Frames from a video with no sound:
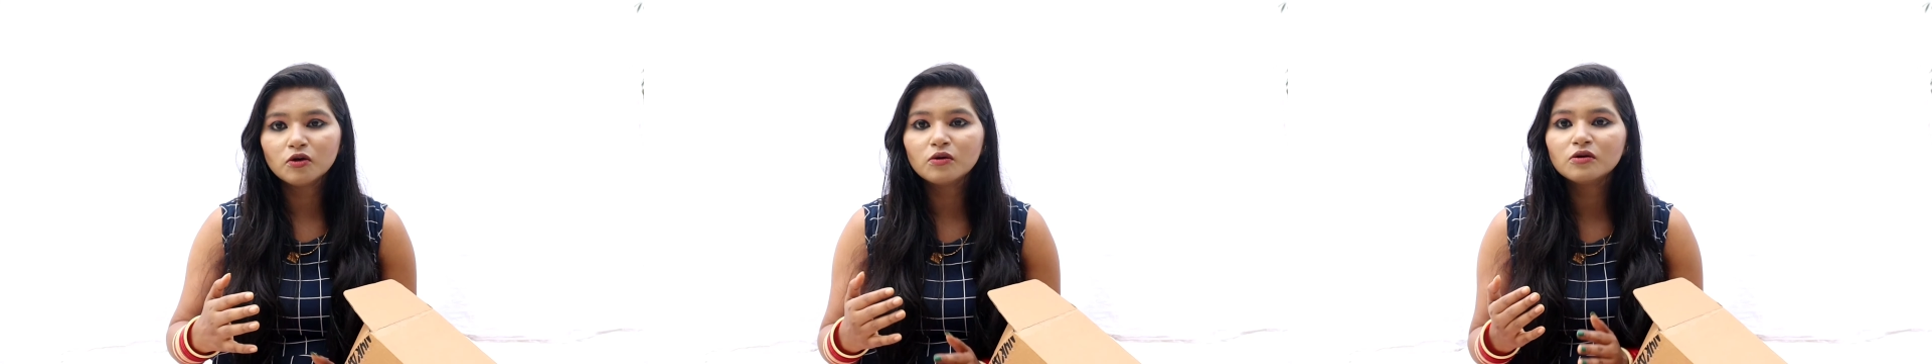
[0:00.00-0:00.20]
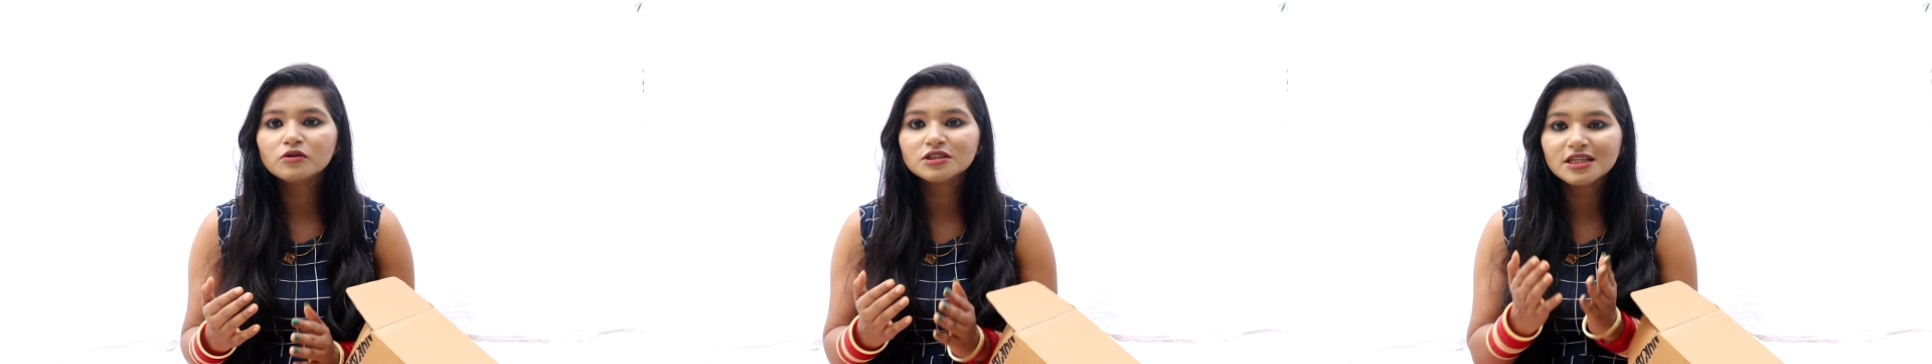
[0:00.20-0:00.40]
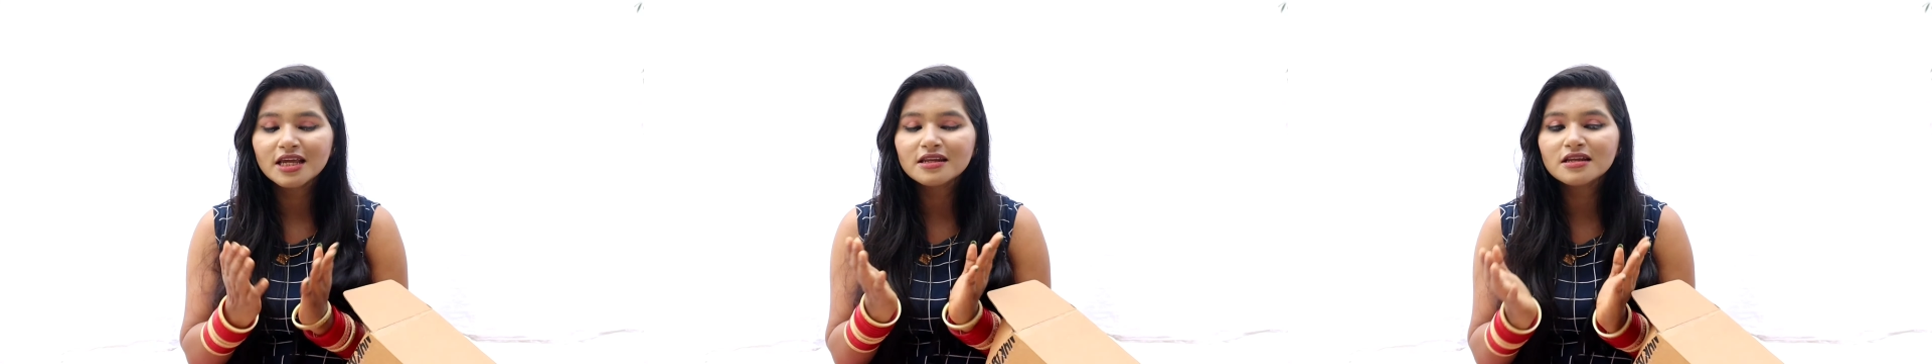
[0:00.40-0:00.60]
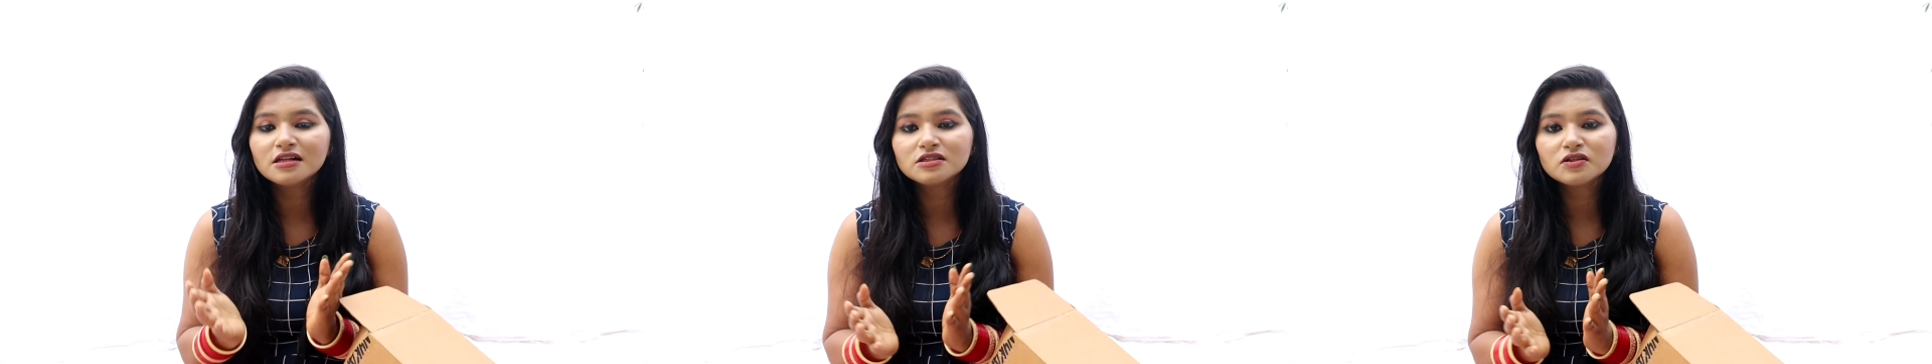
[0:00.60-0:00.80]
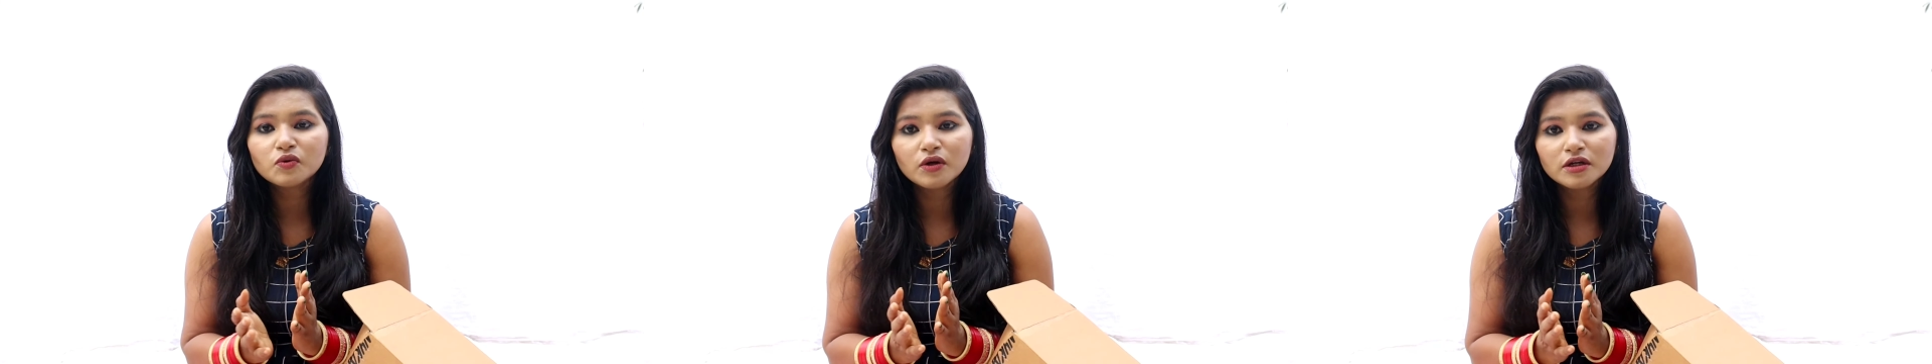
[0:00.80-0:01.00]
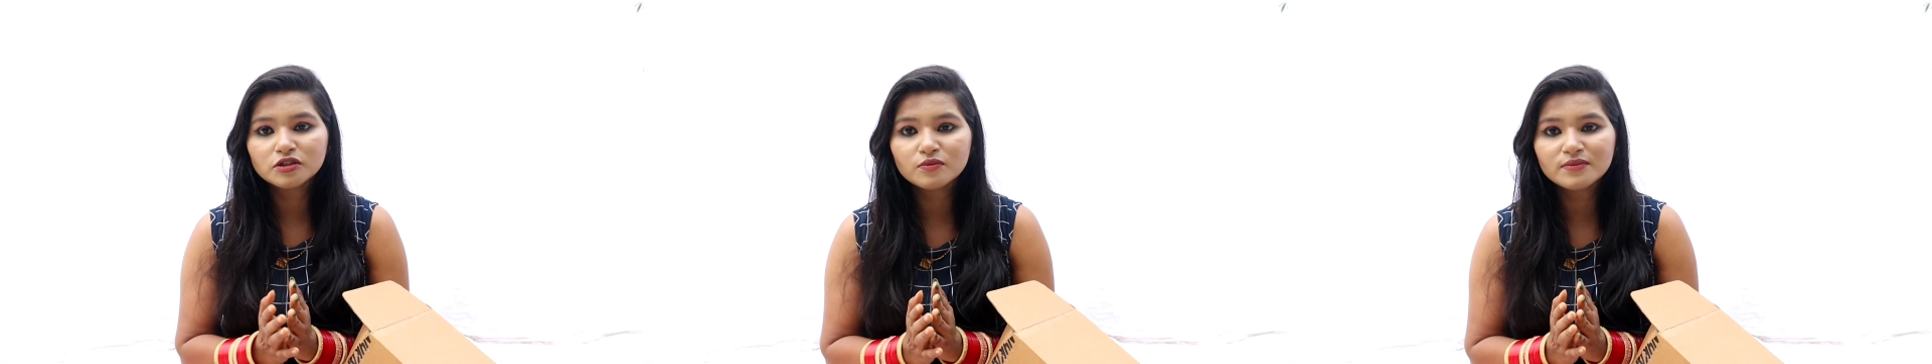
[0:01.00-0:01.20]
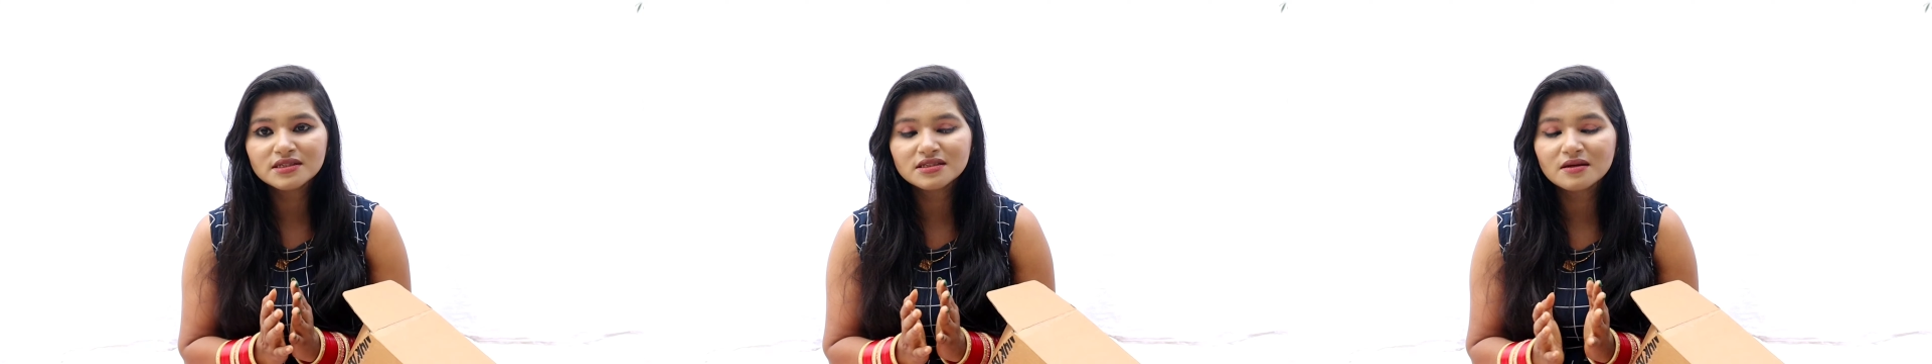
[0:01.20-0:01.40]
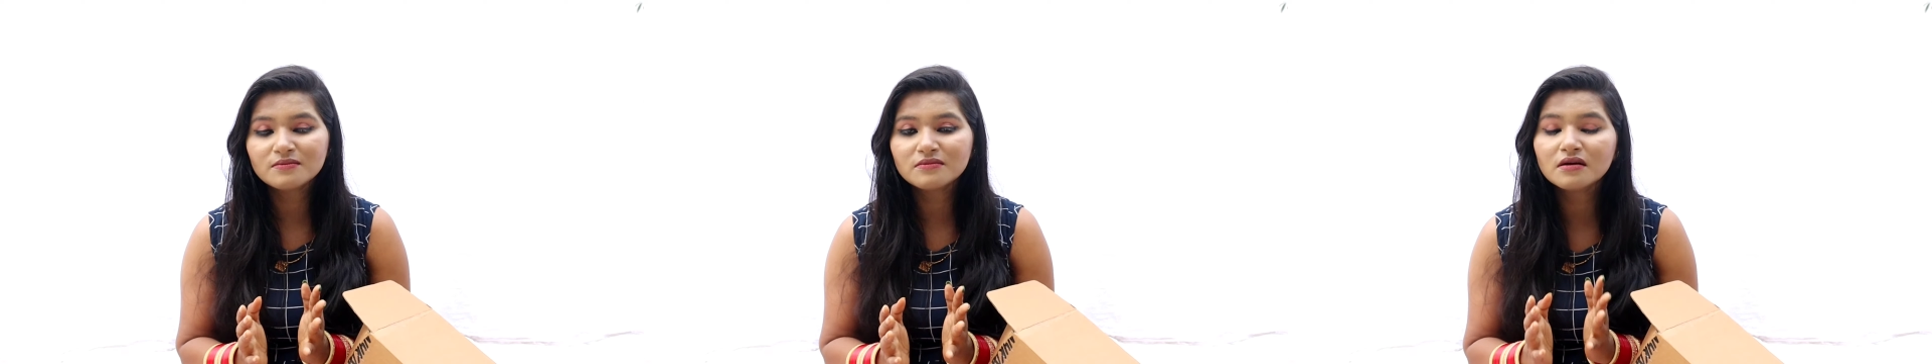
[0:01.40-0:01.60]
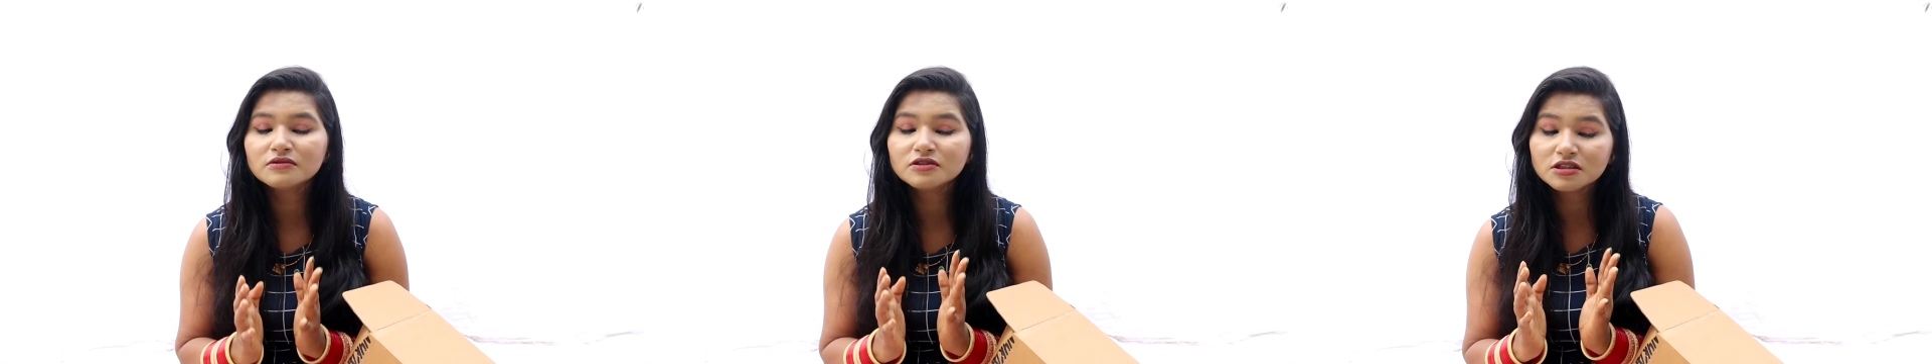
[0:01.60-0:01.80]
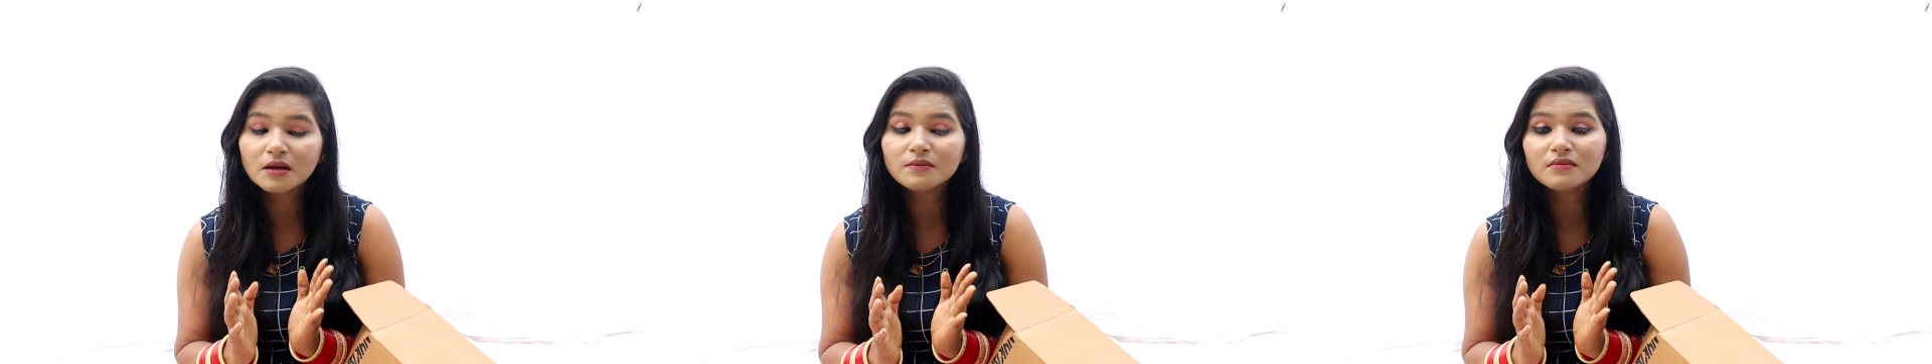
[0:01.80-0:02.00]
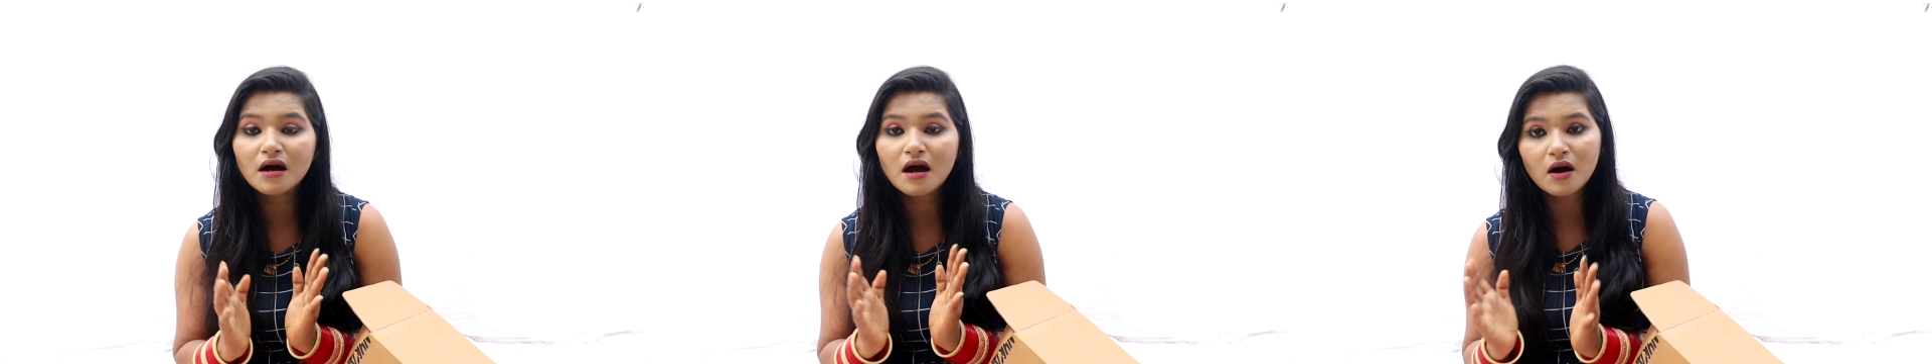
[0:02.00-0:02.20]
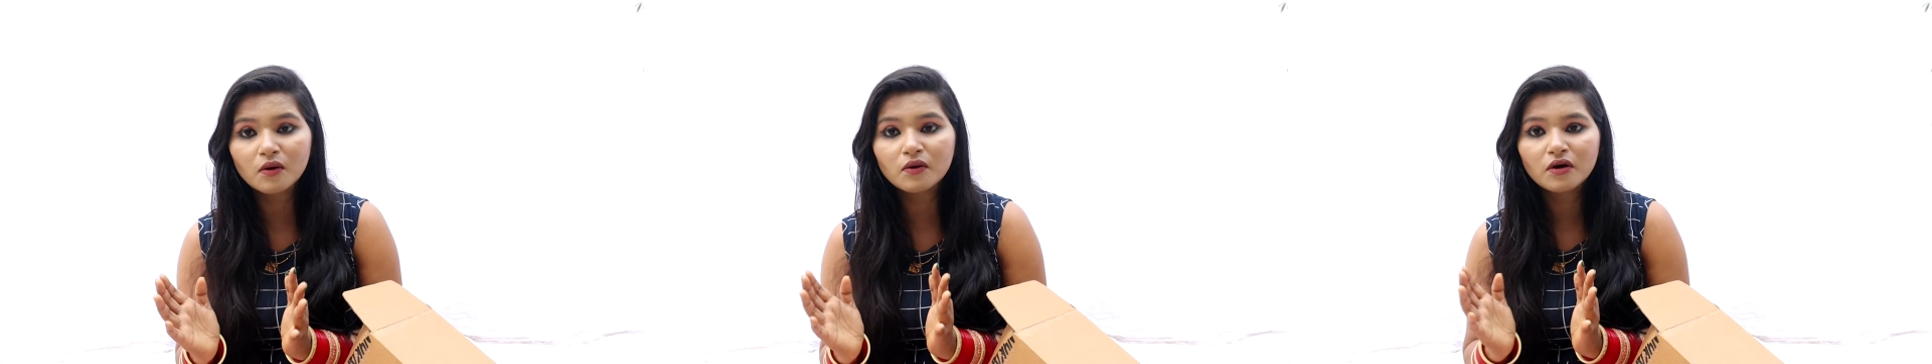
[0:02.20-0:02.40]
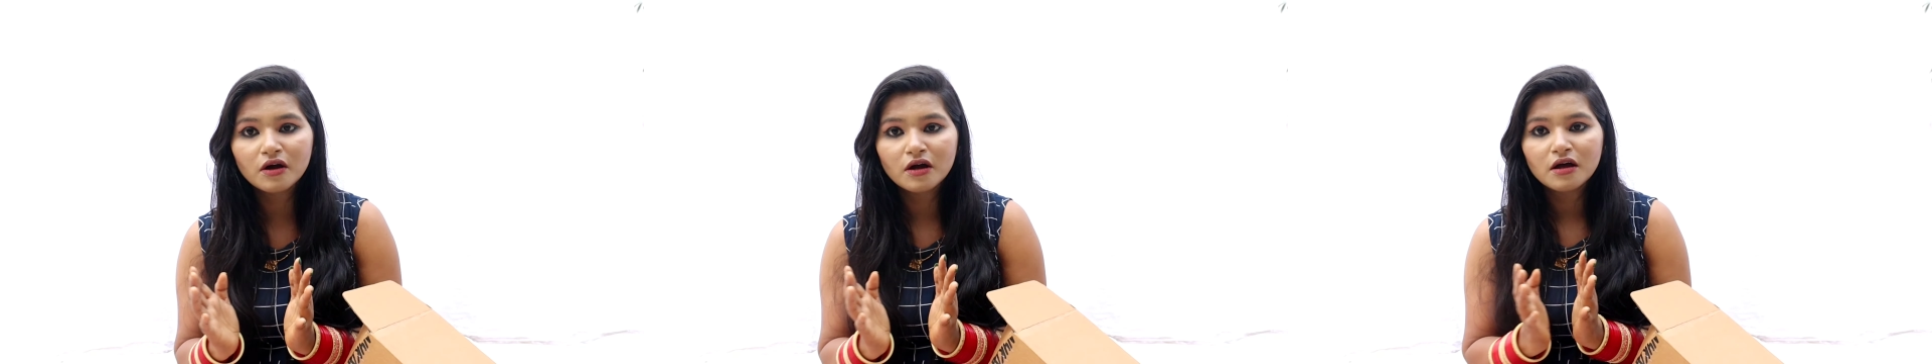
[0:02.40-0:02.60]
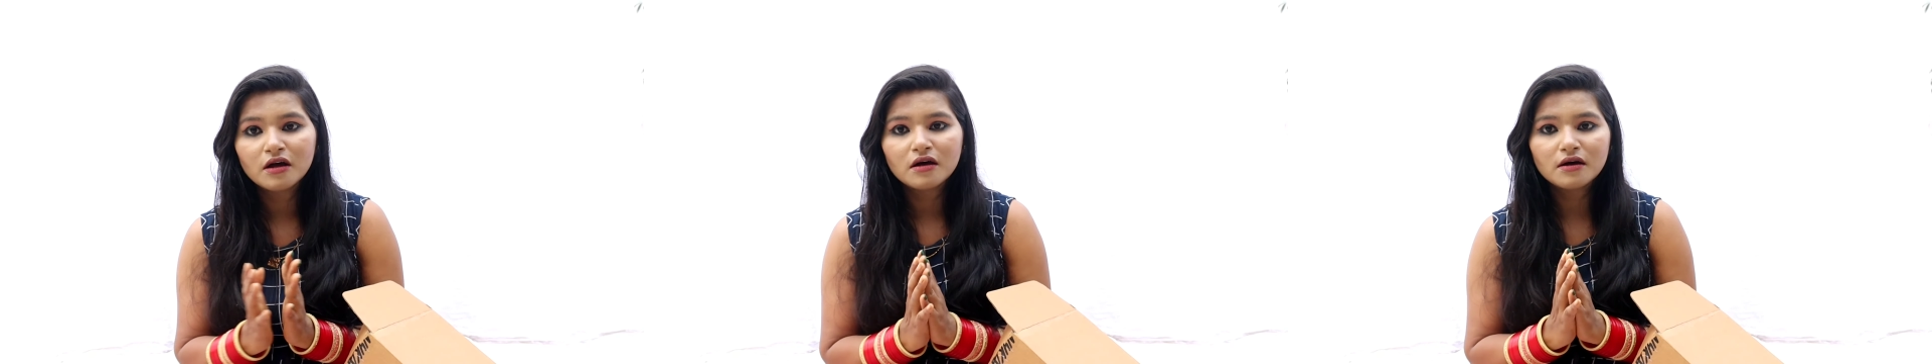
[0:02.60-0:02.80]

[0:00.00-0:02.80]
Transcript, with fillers: your skin also going to be somehow